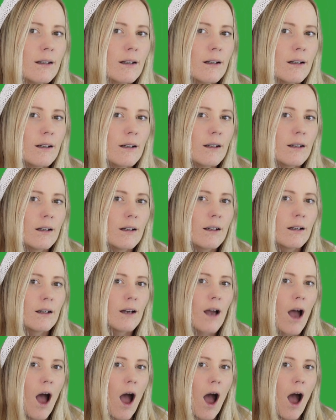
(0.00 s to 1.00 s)

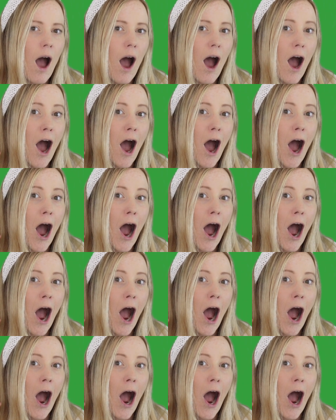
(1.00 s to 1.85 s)
(silence)